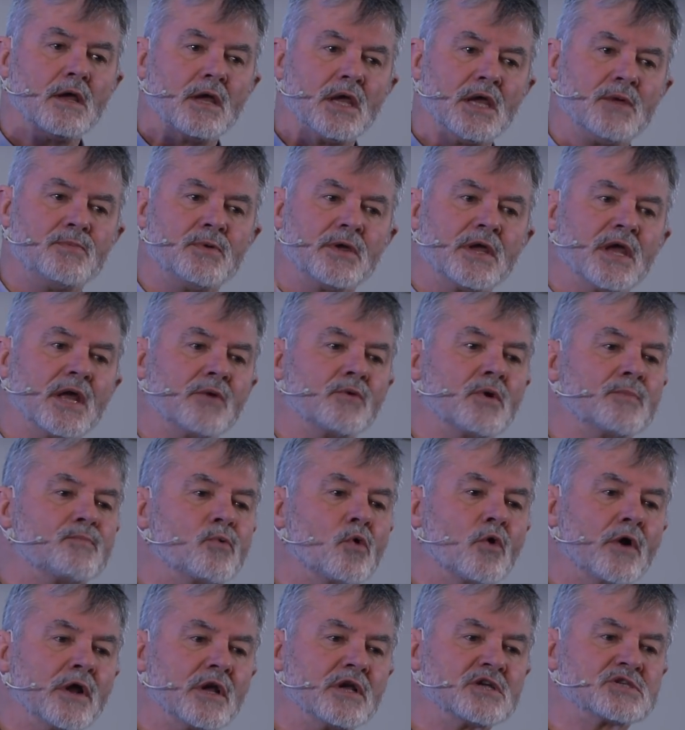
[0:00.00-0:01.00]
He began
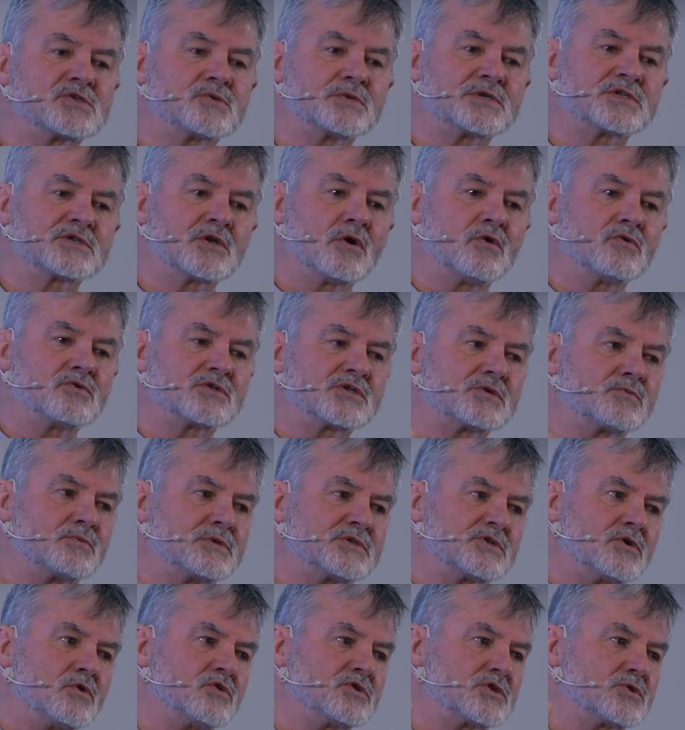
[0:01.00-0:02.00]
reporting his results.
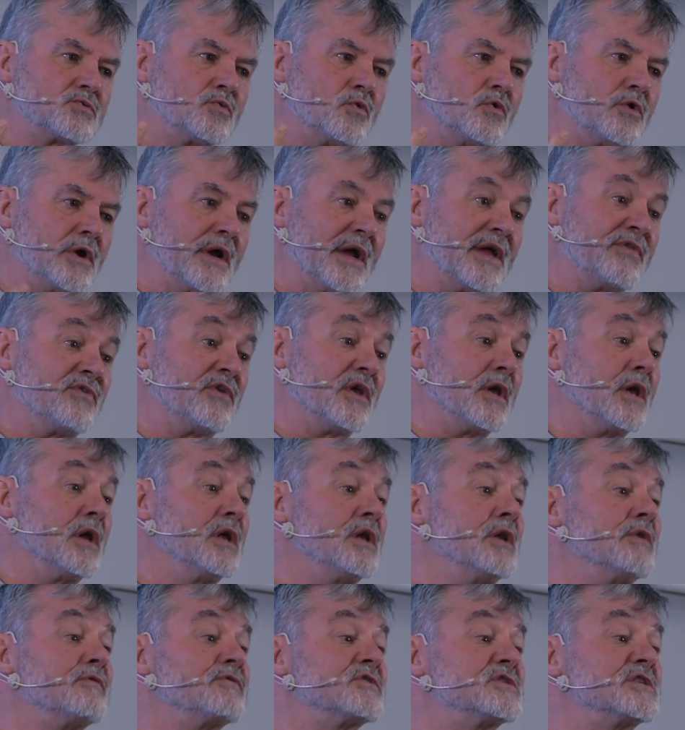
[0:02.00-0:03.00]
Results were, at the
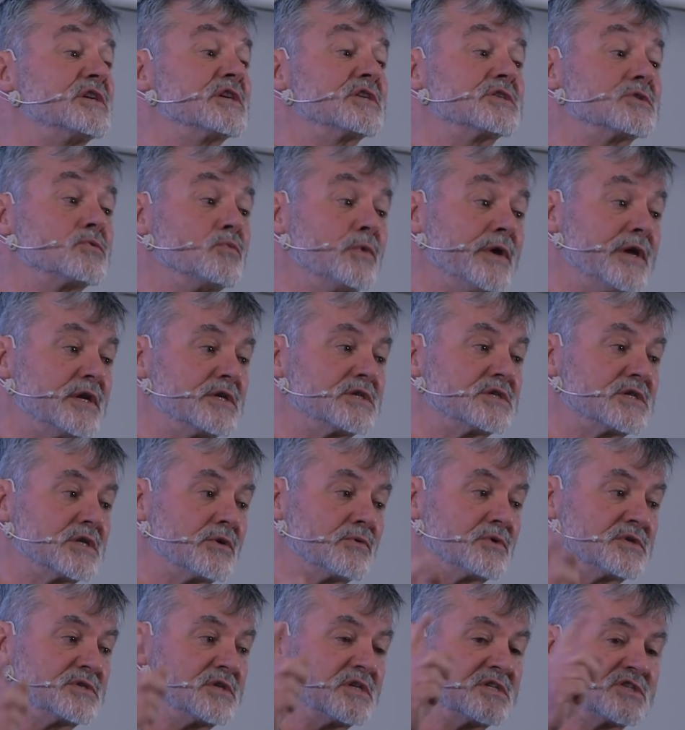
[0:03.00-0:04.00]
end of 6 weeks, there
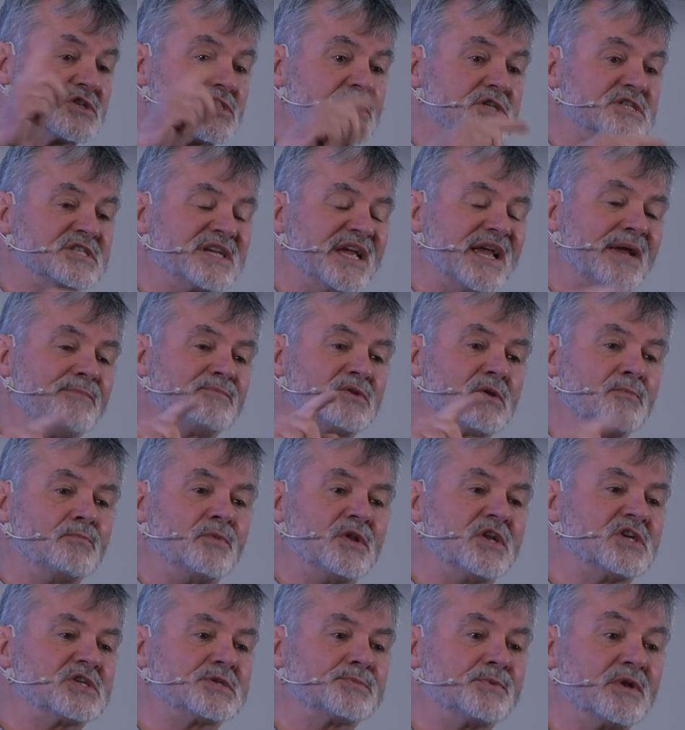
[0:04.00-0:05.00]
was the same
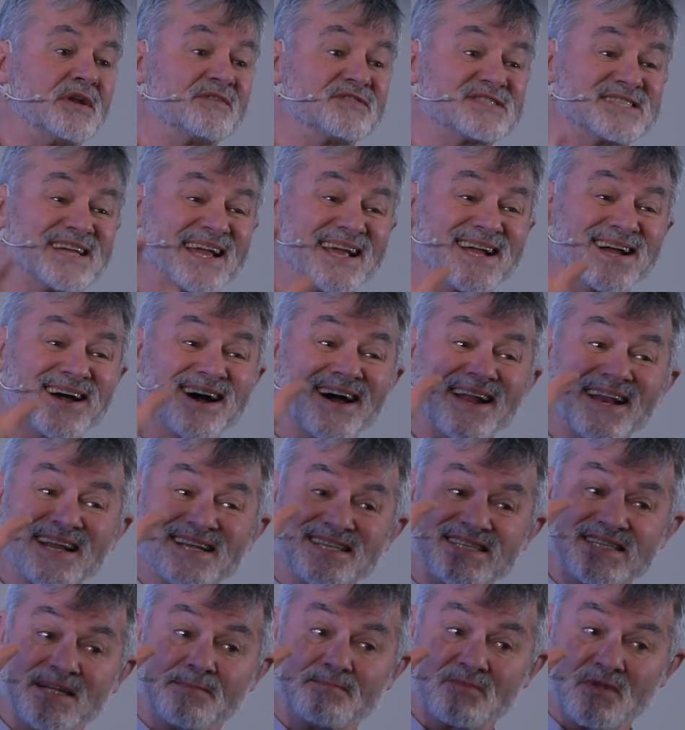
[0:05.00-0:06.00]
diminishment of psychotic
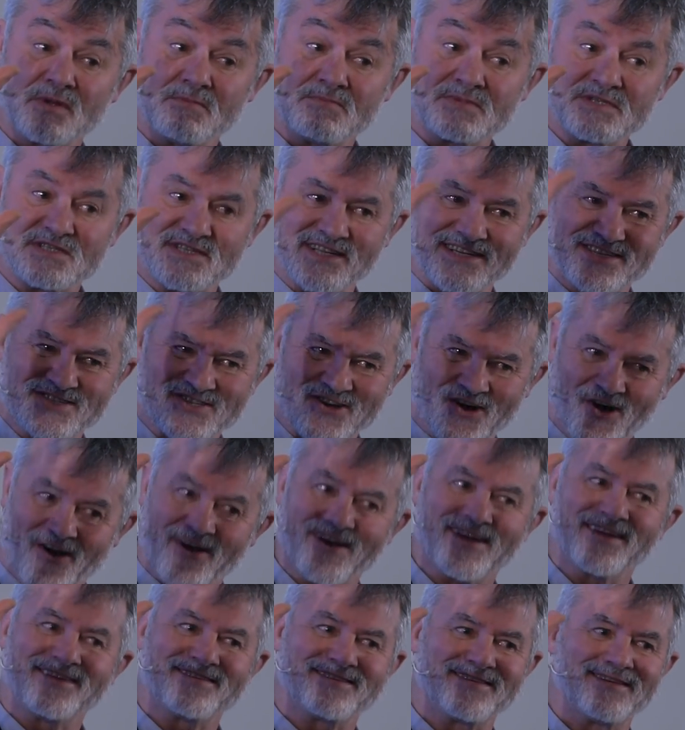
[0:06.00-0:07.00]
symptoms, the
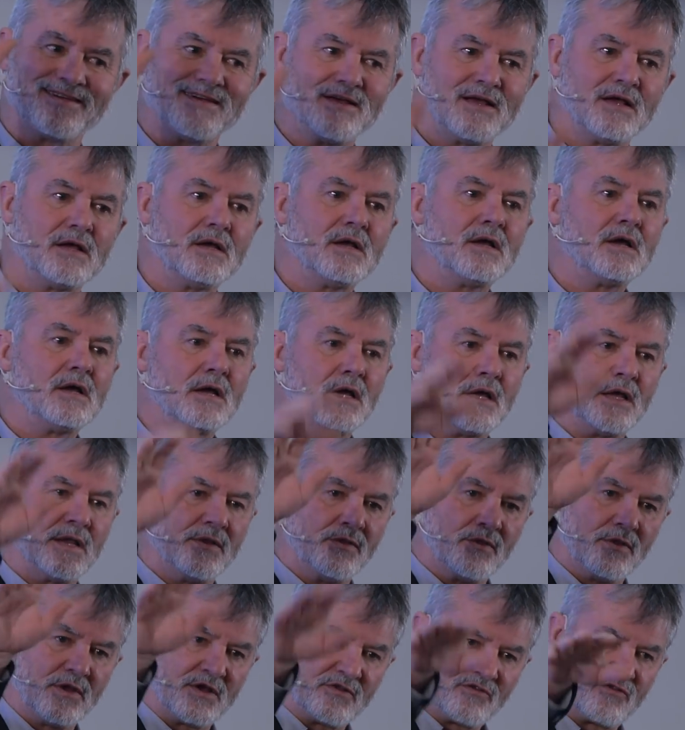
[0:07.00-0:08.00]
target,
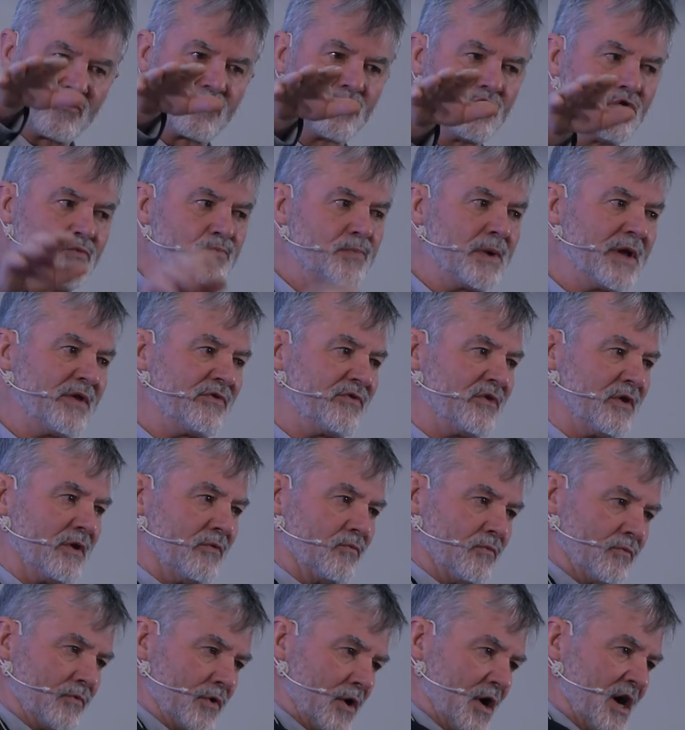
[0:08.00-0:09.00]
in this group as
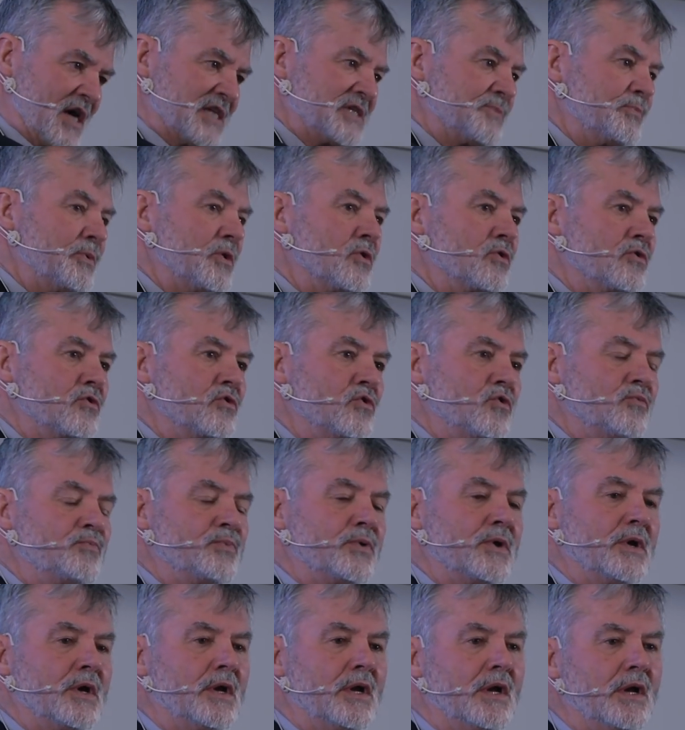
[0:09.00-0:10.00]
in the hospital
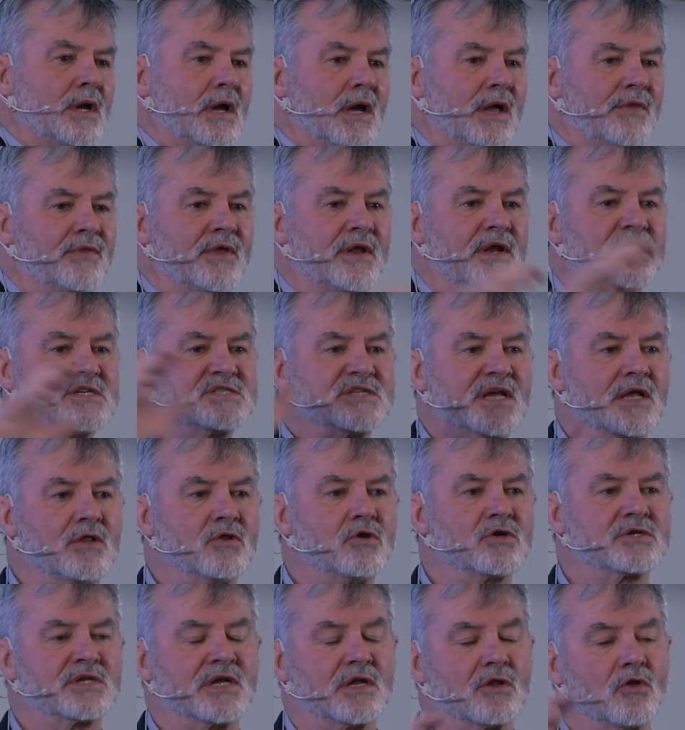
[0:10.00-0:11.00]
group. And then as they
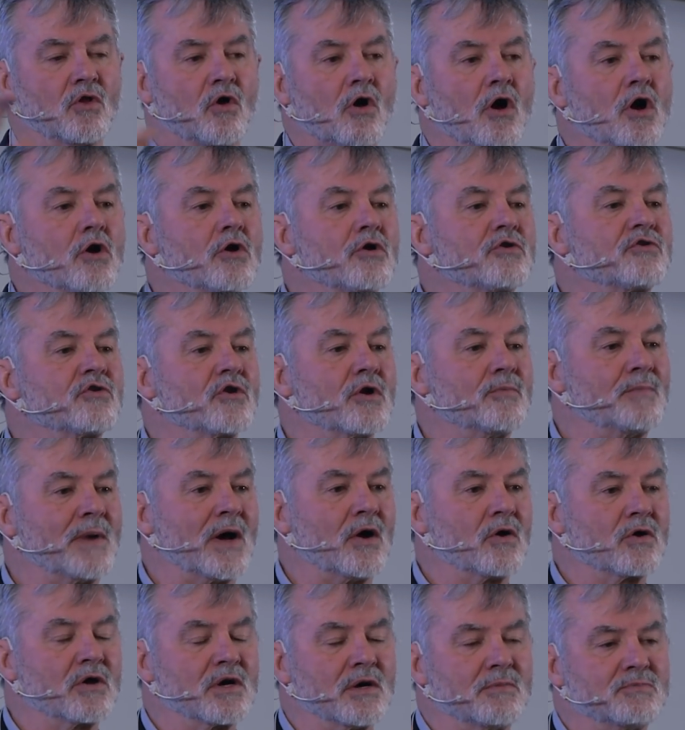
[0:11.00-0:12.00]
looked at longer-term
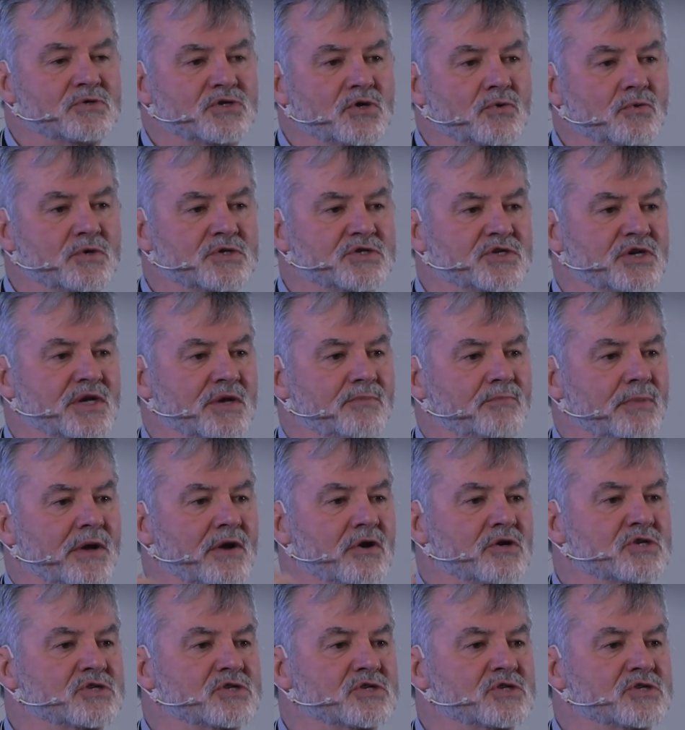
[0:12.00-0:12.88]
outcomes, you were seeing better